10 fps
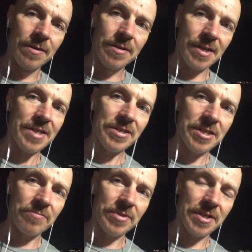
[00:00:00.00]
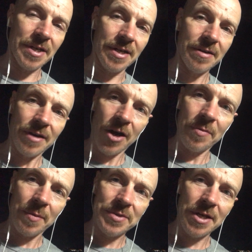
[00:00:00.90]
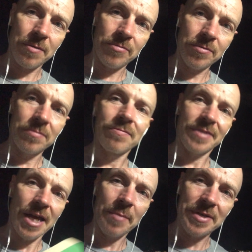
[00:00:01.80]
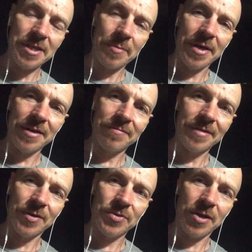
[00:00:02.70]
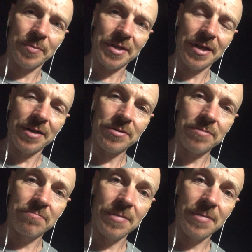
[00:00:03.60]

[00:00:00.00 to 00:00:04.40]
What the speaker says: So that's the tip for today. I hope that was helpful. déjenme saber en los comentarios.